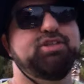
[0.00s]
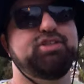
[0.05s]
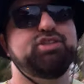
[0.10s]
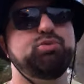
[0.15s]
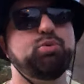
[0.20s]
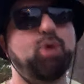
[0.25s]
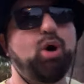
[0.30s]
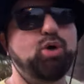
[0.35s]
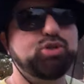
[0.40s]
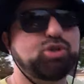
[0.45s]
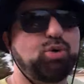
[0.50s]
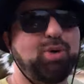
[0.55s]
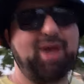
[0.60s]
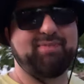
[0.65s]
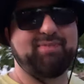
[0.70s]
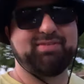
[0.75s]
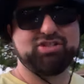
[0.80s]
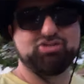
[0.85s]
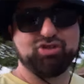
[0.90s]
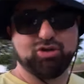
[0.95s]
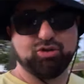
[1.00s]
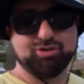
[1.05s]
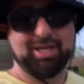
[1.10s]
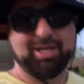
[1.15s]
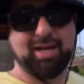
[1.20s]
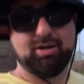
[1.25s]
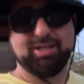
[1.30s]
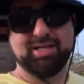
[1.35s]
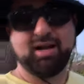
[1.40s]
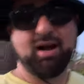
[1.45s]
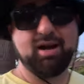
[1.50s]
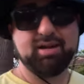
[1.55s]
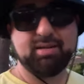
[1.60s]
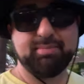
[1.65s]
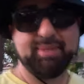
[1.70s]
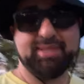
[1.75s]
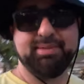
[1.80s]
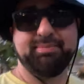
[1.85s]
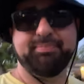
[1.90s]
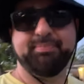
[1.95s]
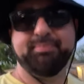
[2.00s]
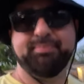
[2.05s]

you also have a trickle-down economy,